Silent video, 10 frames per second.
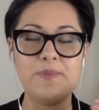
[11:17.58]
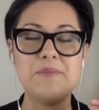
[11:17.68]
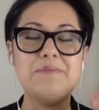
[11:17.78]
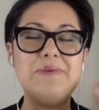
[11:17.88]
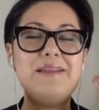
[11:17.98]

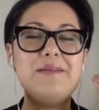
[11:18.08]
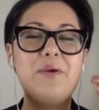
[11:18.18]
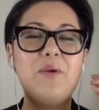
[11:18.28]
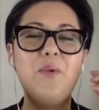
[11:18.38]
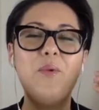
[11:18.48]
But
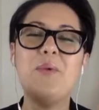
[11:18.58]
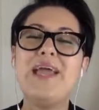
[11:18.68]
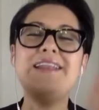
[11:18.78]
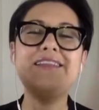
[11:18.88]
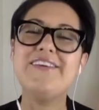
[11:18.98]

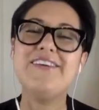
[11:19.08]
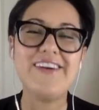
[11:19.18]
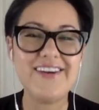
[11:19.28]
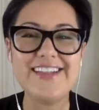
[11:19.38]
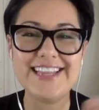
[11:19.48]
when
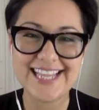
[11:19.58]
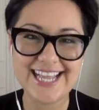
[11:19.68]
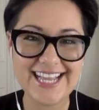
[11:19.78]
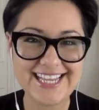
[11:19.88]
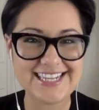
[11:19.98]
you're
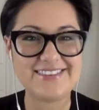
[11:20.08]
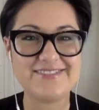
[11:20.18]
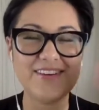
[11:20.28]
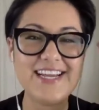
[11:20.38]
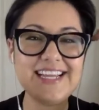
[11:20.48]
online,
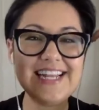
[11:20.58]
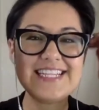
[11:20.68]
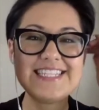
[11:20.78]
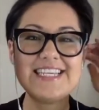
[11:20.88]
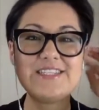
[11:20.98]
right,
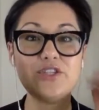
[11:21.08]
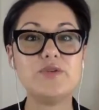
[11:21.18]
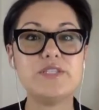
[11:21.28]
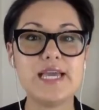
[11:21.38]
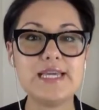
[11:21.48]
it takes
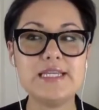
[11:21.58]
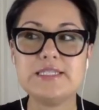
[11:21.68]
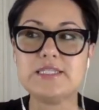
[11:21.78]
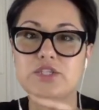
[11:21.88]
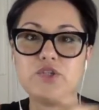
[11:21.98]
2
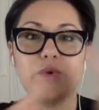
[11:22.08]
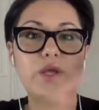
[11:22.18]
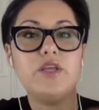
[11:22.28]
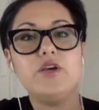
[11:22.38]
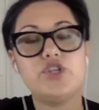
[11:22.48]
seconds to just
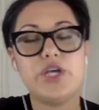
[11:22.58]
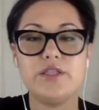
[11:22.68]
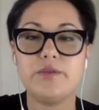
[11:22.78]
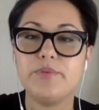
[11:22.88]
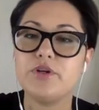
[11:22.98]
quickly go
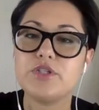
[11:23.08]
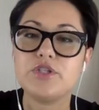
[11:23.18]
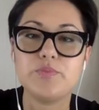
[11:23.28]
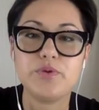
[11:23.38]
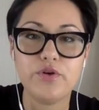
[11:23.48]
check the
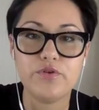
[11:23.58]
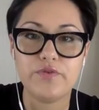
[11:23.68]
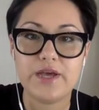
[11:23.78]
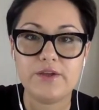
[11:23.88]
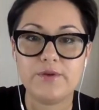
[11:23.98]
person's
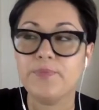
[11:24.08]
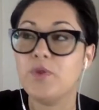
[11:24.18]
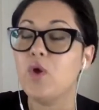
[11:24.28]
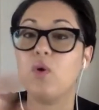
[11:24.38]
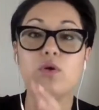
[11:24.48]
profile
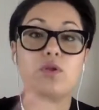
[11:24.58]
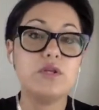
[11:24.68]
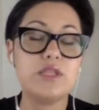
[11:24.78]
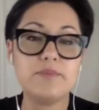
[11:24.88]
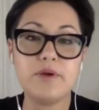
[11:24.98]
or
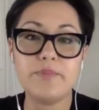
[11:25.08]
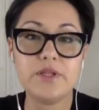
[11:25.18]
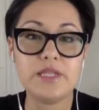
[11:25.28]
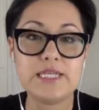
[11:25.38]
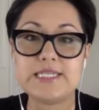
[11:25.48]
look them up
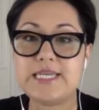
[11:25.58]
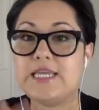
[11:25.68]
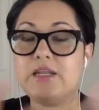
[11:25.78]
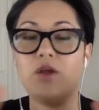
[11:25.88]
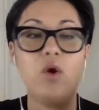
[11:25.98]
on
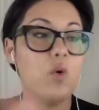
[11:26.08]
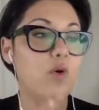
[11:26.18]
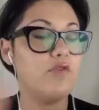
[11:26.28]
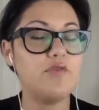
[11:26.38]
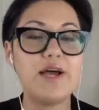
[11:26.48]
LinkedIn
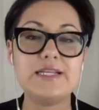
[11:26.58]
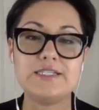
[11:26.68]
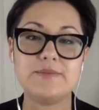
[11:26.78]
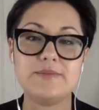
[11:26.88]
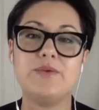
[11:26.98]
or find
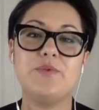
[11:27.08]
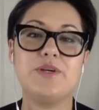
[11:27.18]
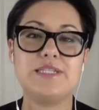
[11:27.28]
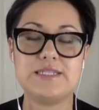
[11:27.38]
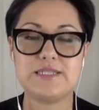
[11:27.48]
something where
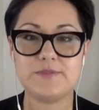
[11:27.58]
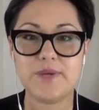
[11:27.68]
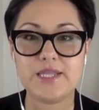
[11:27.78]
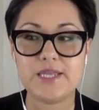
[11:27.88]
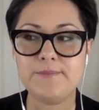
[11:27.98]
it's a
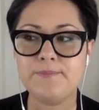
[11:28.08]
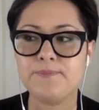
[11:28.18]
spelling.